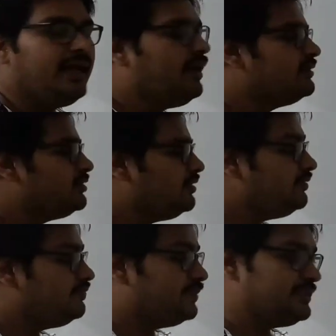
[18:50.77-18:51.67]
So you
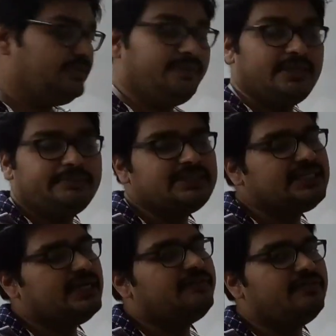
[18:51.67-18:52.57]
must be very much
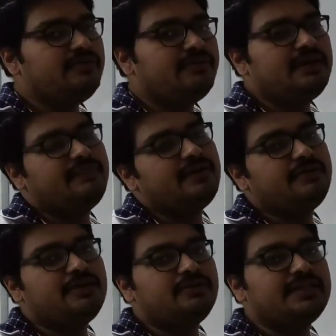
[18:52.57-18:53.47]
careful whenever you are
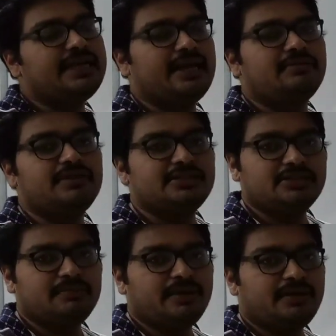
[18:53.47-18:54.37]
doing the calculation
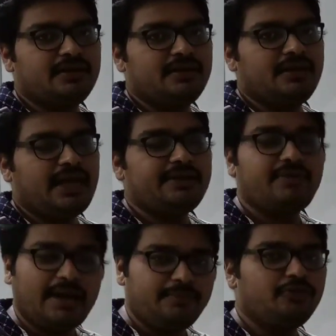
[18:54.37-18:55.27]
part, and you
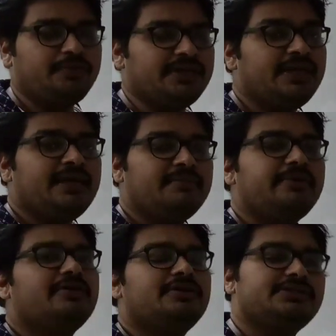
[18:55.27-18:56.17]
have to be,
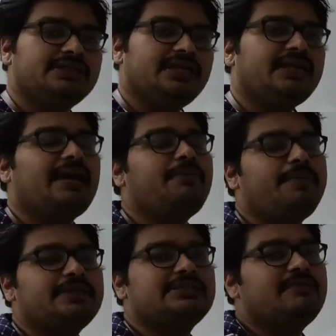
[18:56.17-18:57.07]
because in the time of
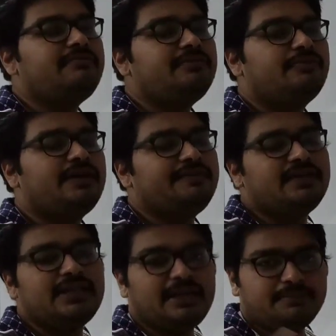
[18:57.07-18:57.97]
exam, whatever the
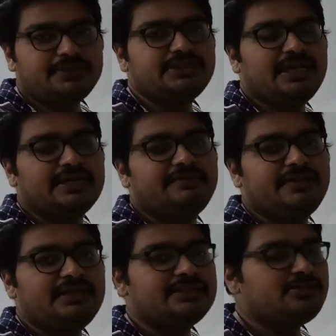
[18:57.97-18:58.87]
numbers we are
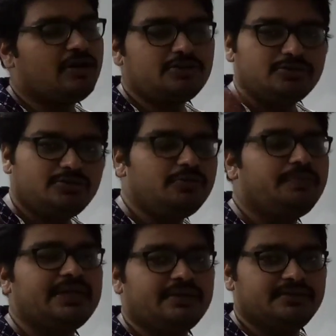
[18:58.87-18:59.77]
giving, it's not too
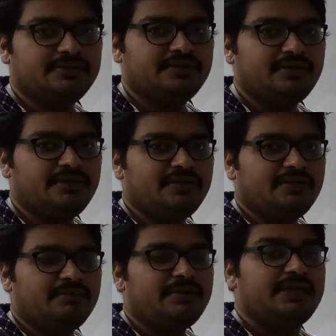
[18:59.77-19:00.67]
bigger,
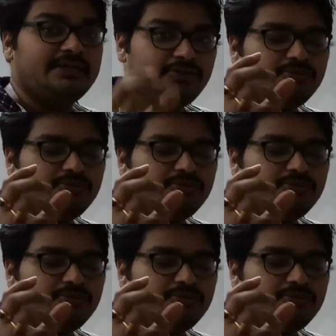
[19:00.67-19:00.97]
but it's too